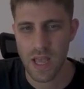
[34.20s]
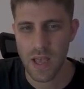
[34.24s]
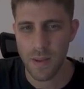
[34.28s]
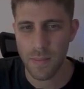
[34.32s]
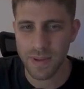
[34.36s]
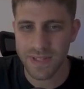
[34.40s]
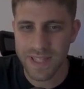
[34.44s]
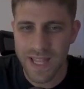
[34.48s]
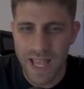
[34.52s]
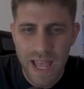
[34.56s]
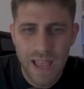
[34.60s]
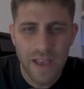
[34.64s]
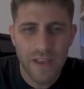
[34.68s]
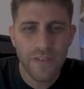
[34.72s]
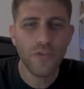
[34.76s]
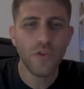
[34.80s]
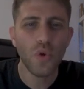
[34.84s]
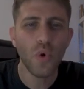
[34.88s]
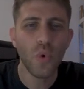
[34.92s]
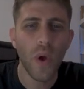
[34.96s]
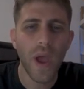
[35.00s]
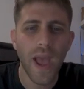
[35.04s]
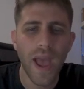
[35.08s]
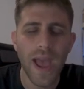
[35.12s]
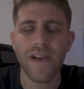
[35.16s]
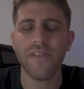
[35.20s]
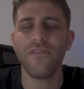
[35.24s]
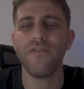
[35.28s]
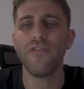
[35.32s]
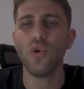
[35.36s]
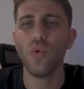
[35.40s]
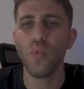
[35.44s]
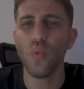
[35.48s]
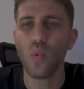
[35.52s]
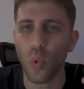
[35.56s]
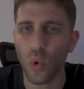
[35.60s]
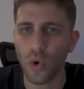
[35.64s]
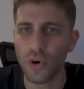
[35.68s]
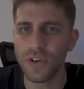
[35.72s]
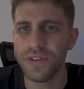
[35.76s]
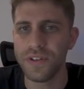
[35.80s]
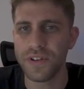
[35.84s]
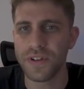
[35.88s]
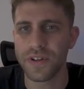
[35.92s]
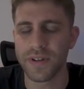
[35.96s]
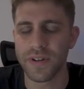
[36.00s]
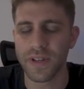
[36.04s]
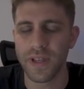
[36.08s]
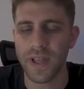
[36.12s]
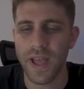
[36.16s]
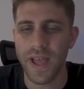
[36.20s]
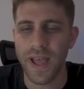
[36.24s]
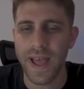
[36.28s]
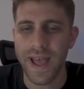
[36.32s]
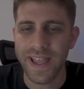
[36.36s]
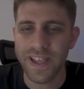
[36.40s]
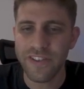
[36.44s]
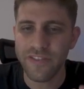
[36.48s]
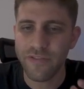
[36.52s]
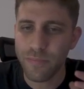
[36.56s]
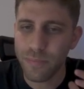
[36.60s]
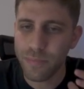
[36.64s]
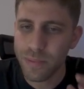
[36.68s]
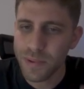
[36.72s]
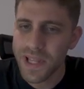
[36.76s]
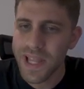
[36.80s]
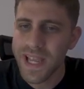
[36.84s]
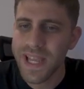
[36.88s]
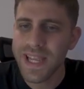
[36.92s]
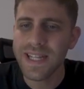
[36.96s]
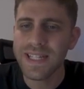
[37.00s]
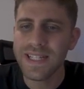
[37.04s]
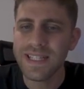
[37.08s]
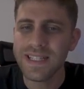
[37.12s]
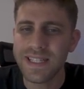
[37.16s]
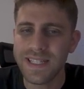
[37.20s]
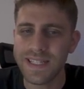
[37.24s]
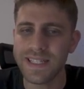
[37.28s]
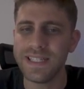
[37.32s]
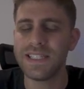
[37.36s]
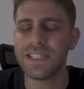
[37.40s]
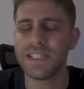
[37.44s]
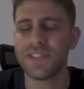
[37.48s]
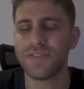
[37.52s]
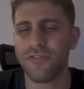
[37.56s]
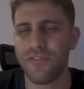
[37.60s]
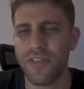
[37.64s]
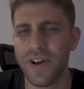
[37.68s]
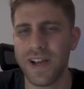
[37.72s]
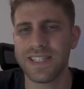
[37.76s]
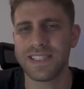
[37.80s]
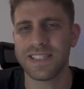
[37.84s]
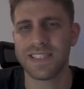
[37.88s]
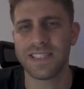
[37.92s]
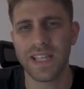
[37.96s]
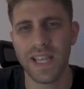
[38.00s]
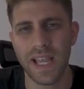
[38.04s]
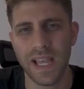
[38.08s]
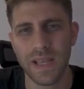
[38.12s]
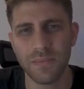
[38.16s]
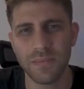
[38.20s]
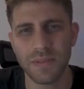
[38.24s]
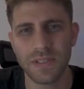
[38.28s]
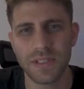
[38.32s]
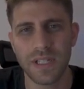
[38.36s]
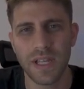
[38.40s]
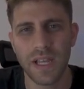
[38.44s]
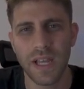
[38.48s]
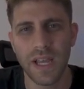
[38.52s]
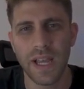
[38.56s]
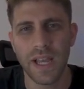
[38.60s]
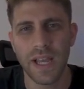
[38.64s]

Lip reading: But have you ever wondered if playing these fast games